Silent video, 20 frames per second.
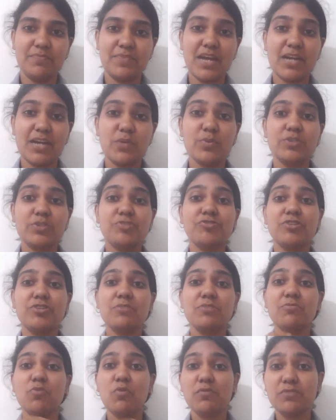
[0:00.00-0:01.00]
that which
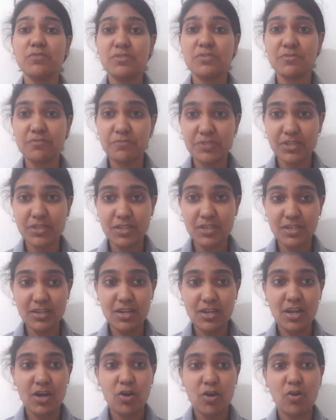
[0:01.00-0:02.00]
removes fear
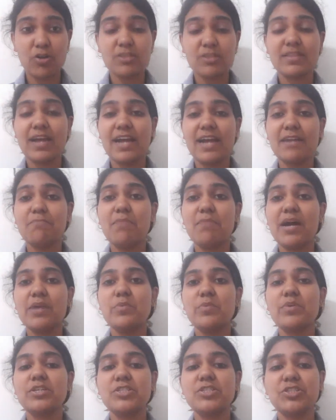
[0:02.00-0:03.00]
or that by
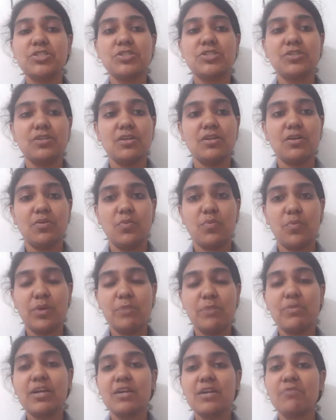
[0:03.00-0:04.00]
which
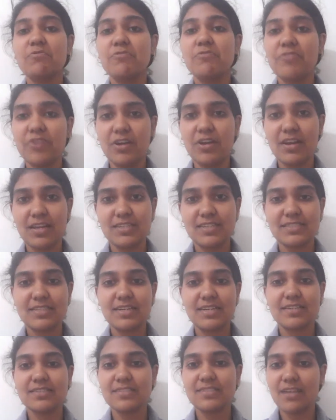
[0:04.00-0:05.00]
we become fearless,
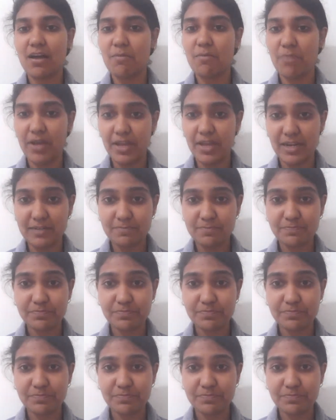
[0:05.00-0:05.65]
that is abhaya.